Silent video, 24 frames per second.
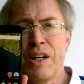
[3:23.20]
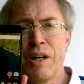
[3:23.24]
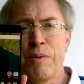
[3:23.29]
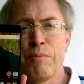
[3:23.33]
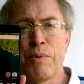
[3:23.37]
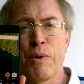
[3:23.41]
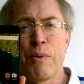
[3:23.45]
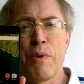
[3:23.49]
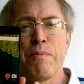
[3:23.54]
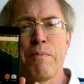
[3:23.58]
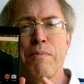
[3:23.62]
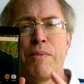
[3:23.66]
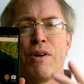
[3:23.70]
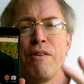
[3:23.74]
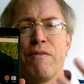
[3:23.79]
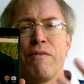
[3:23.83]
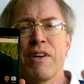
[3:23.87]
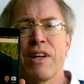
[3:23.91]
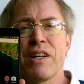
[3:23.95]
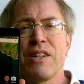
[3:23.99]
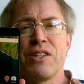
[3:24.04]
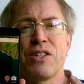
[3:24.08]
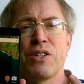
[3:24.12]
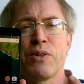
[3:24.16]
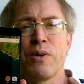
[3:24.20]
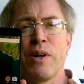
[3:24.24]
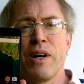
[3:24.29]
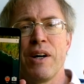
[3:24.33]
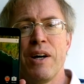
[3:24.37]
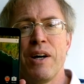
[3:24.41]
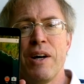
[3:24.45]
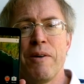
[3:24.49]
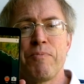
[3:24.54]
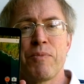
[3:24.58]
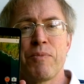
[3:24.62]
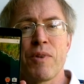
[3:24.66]
But we're moving into a,
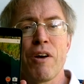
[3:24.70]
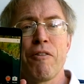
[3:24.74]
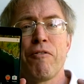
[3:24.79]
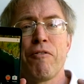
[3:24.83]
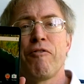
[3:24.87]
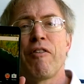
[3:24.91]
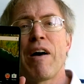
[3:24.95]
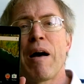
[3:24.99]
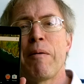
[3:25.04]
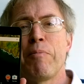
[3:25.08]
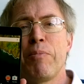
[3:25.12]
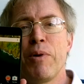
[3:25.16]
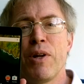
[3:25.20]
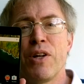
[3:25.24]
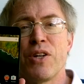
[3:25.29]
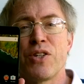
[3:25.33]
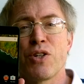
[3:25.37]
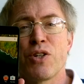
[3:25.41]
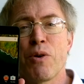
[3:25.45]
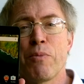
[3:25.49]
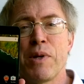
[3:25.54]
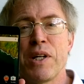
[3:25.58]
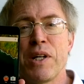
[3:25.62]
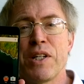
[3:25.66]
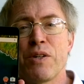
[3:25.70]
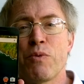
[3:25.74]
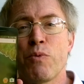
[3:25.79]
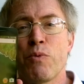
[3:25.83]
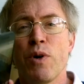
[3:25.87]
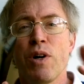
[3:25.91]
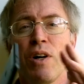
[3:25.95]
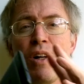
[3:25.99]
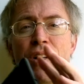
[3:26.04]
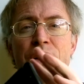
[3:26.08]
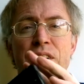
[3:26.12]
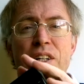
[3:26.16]
a phablet dominated
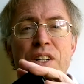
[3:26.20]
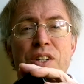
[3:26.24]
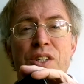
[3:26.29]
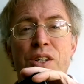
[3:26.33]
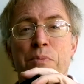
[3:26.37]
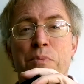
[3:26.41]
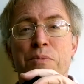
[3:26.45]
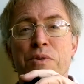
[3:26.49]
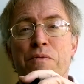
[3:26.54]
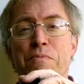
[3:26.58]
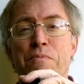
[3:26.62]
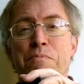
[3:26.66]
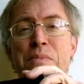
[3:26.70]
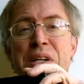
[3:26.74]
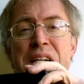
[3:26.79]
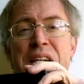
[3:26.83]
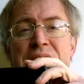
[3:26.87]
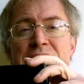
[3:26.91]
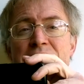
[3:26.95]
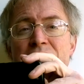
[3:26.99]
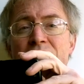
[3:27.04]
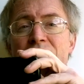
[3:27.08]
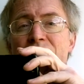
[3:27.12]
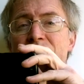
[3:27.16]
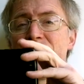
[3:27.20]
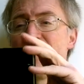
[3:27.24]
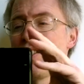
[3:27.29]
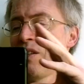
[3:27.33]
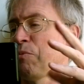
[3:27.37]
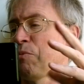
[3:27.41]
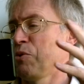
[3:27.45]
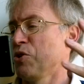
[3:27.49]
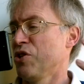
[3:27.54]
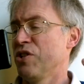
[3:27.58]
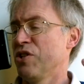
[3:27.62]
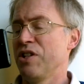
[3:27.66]
world in terms of media
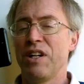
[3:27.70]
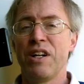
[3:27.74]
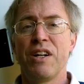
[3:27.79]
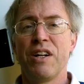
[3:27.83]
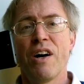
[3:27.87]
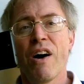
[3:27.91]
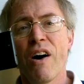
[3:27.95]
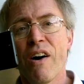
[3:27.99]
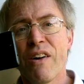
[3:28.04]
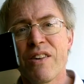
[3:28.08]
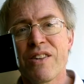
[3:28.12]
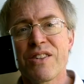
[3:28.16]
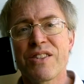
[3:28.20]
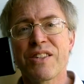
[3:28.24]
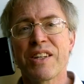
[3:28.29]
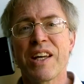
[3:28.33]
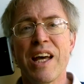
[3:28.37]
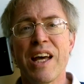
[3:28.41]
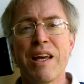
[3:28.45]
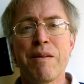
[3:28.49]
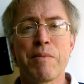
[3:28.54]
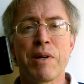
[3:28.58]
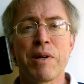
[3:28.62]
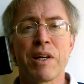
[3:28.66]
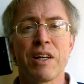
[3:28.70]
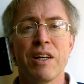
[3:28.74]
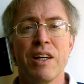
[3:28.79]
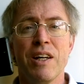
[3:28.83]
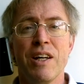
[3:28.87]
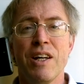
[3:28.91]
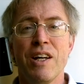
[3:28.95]
consumption and enhanced gaming.